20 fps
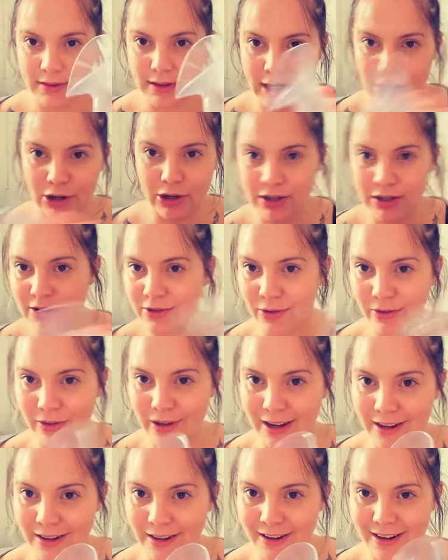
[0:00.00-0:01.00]
There is no
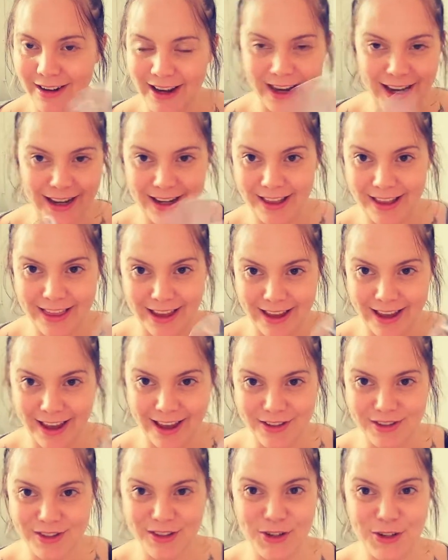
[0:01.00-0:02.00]
anything
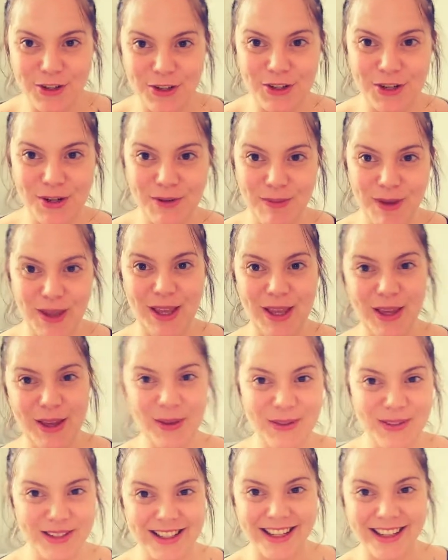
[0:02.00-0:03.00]
else that you should be
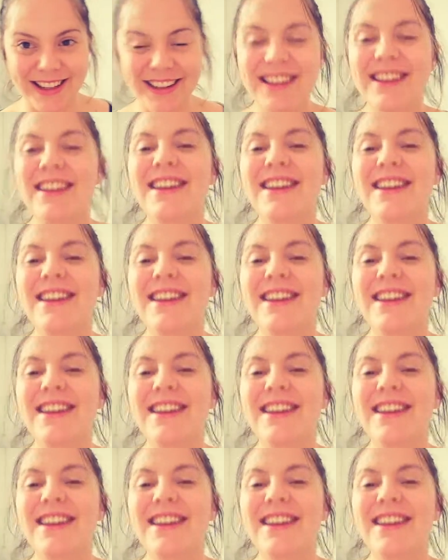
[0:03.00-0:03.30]
using.